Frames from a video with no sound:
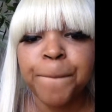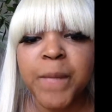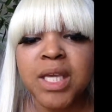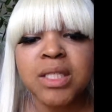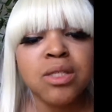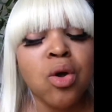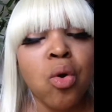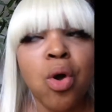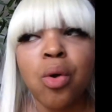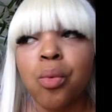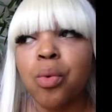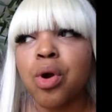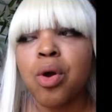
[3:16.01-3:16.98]
It's
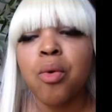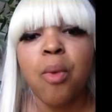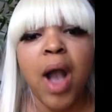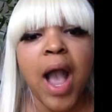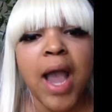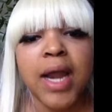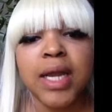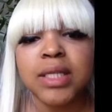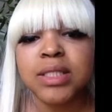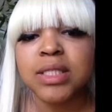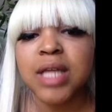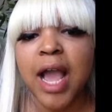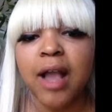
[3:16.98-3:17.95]
going worldwide.
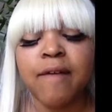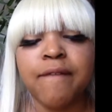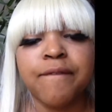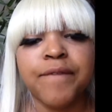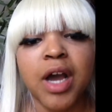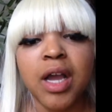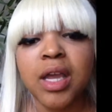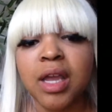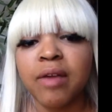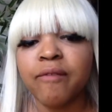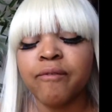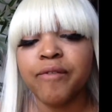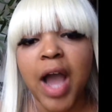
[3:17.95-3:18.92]
It's like a
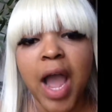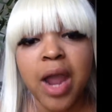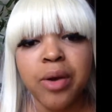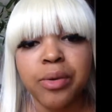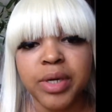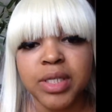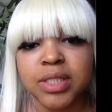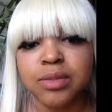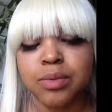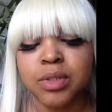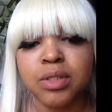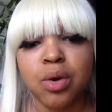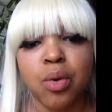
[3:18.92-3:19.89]
fucking virus
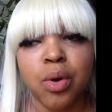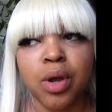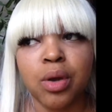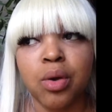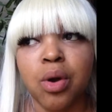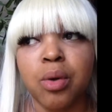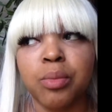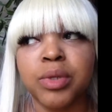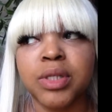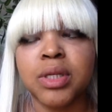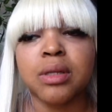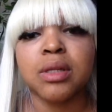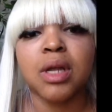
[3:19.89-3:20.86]
what's going on with
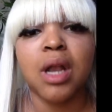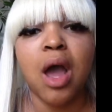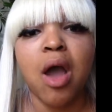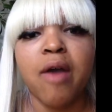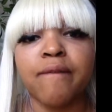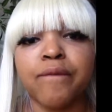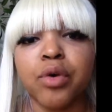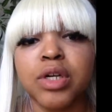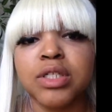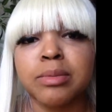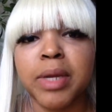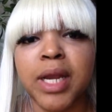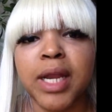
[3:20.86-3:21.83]
the law
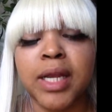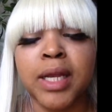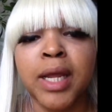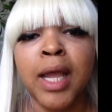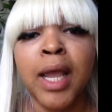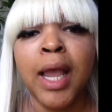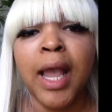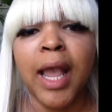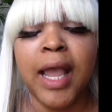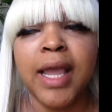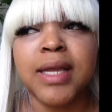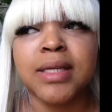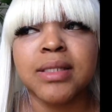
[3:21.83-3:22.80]
enforcement
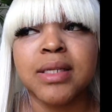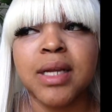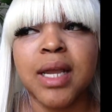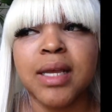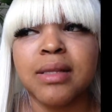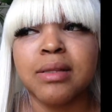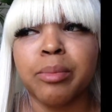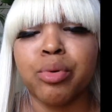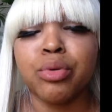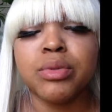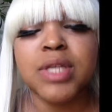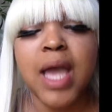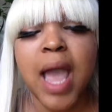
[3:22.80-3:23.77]
and the
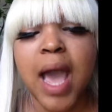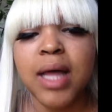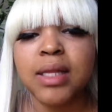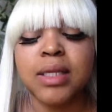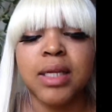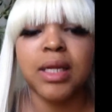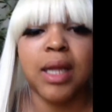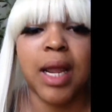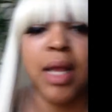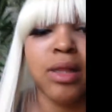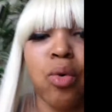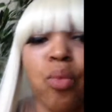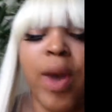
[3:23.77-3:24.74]
brutality
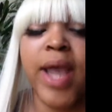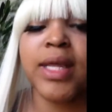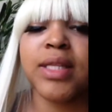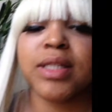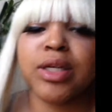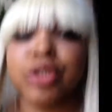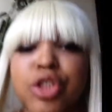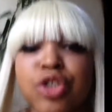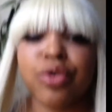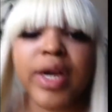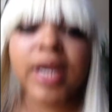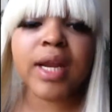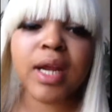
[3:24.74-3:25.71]
and the way that they're
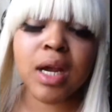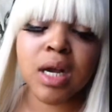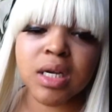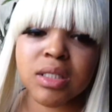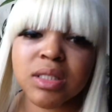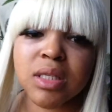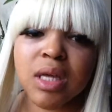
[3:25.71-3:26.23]
treating us.